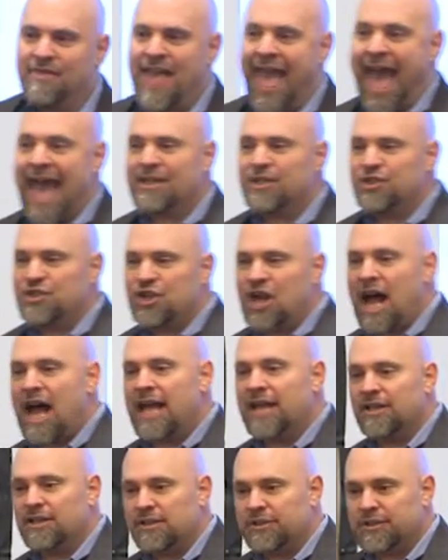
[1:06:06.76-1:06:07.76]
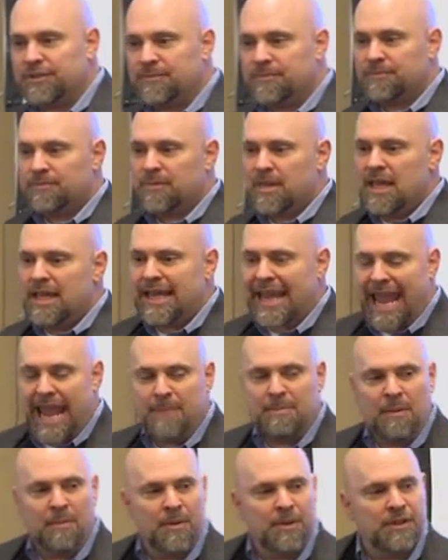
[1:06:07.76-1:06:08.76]
that child,
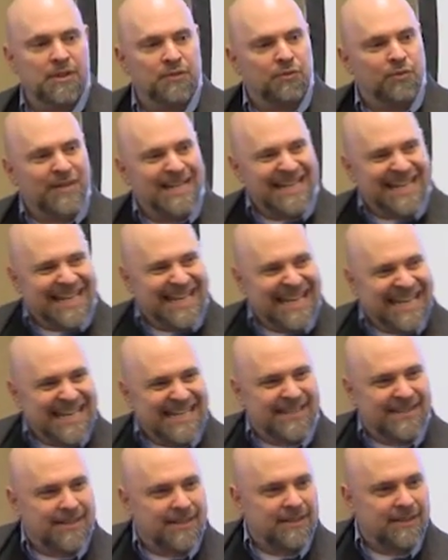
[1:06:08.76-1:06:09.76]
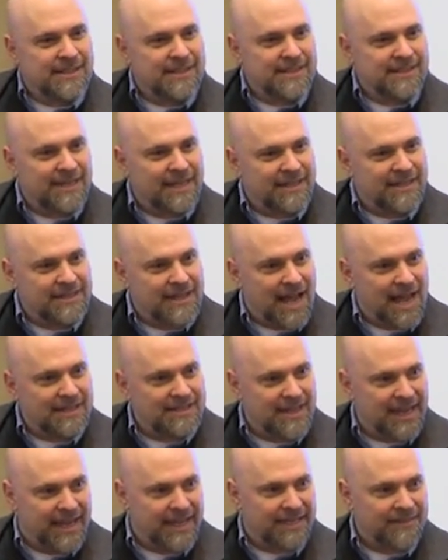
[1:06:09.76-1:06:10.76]
capable of reading Aeschylus and
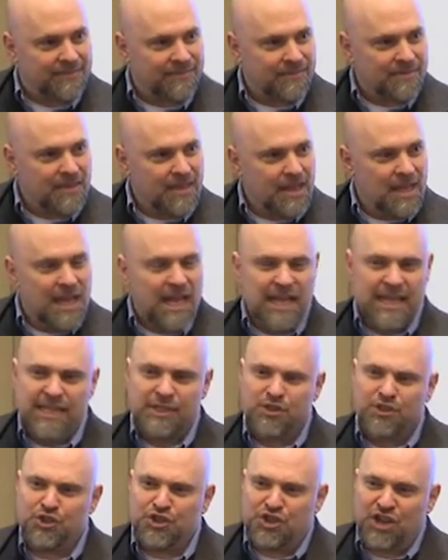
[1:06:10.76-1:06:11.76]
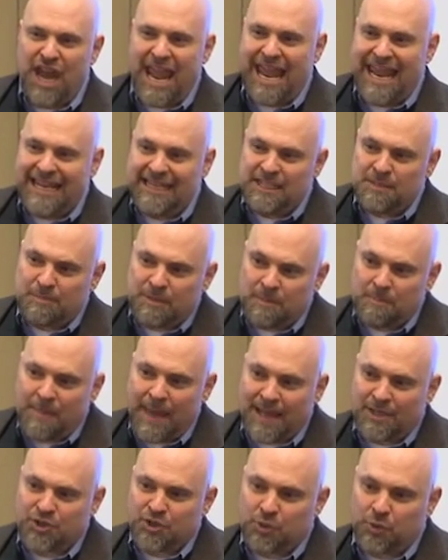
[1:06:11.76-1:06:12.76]
Dante, is chained
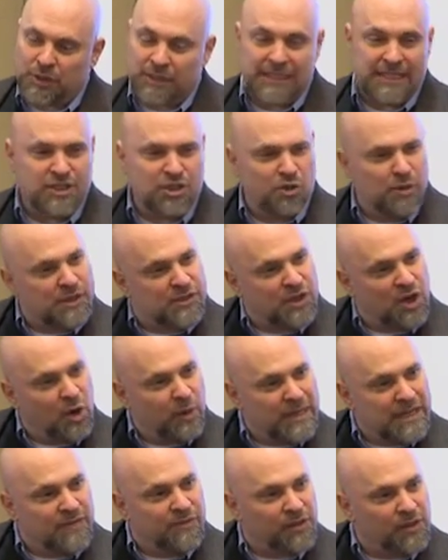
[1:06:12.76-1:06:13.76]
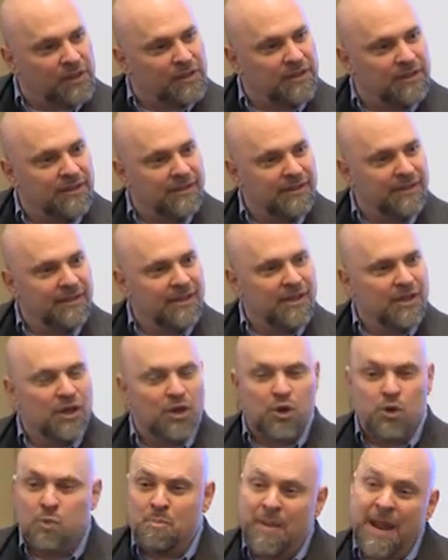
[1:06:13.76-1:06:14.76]
perpetually to his coeval,
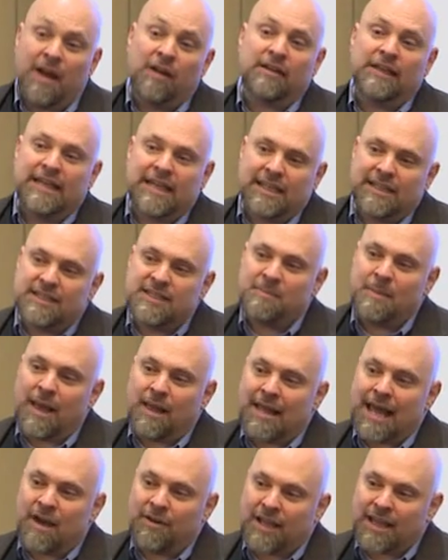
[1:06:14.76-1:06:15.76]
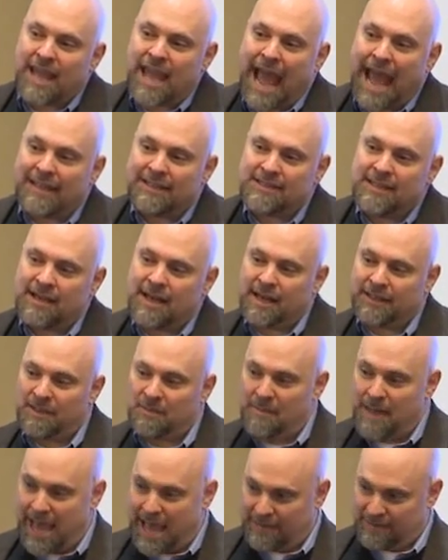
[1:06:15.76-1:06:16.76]
who barely can spell out a cat set on the
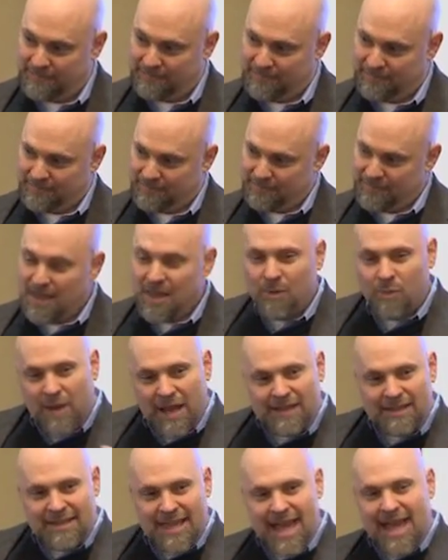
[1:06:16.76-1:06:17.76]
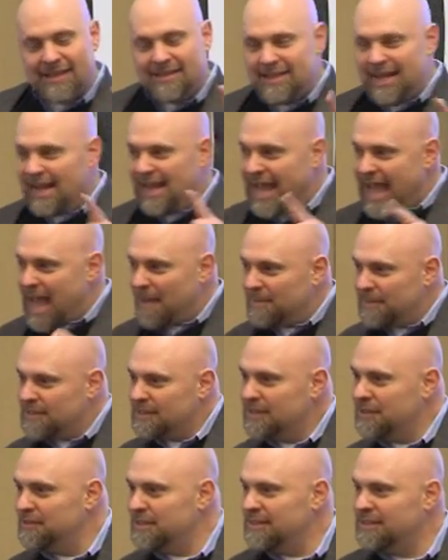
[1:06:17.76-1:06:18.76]
mat. When that day
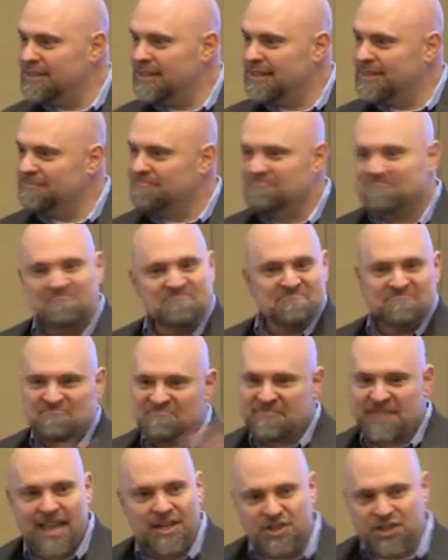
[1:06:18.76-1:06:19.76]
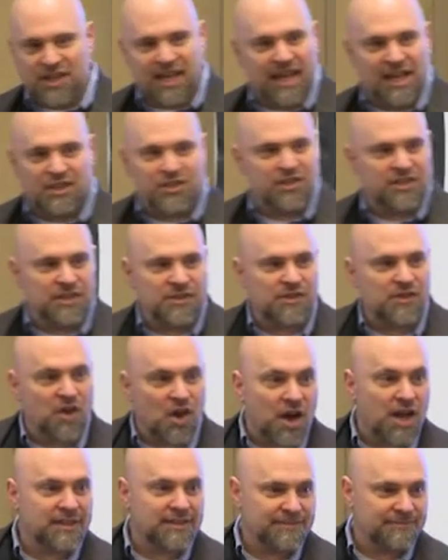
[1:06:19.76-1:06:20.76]
happens, Lewis said, education is
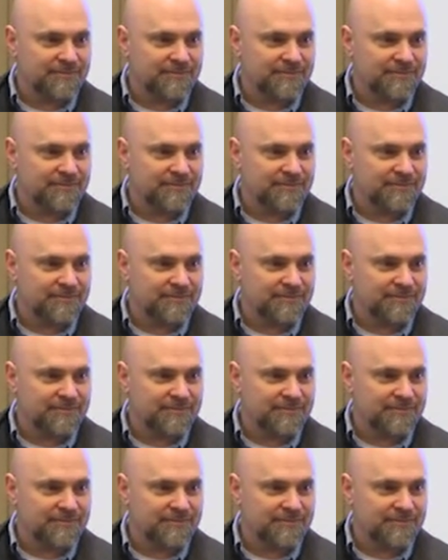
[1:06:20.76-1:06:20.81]
gone.